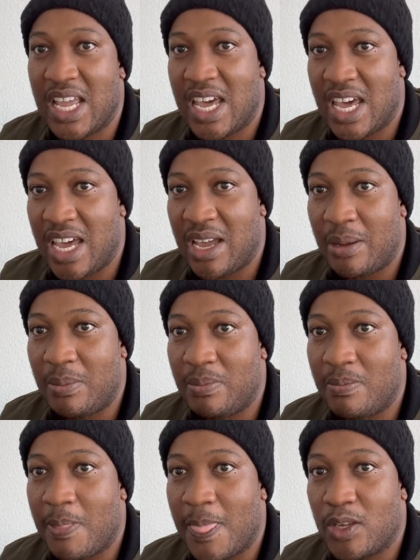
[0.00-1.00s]

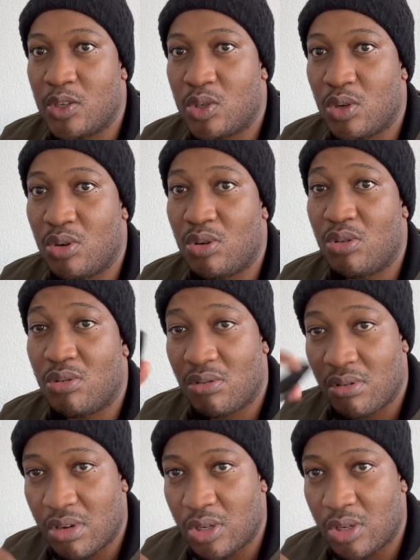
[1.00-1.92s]
Um, so